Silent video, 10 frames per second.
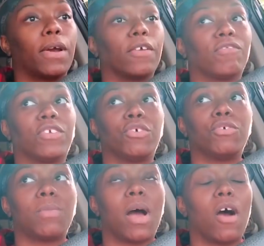
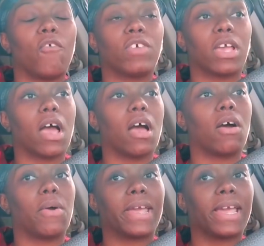perfume haul for
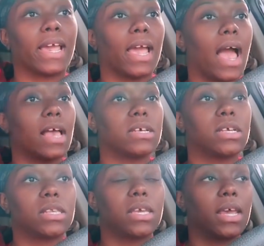y'all, and I
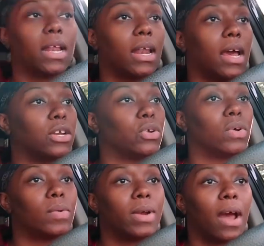just cannot do
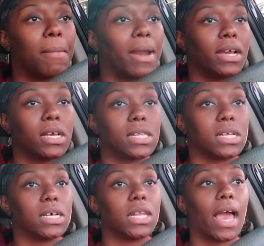it without my nails
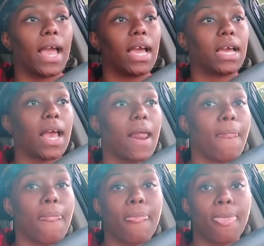done. Like,
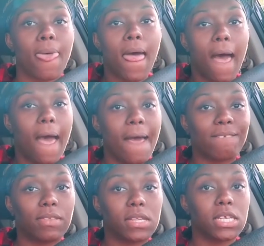I
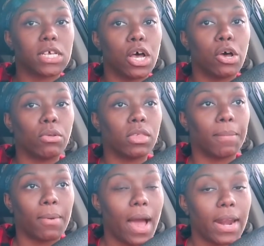have to hold
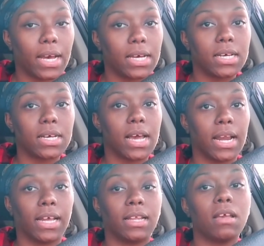the product,
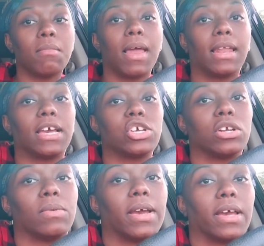honey. Look at my lash
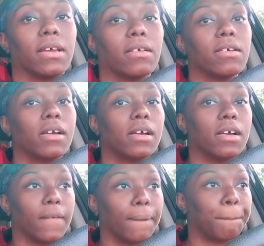in the way. Girl,
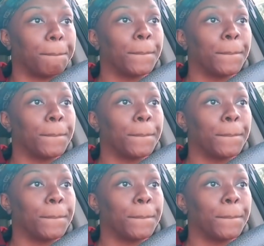gone.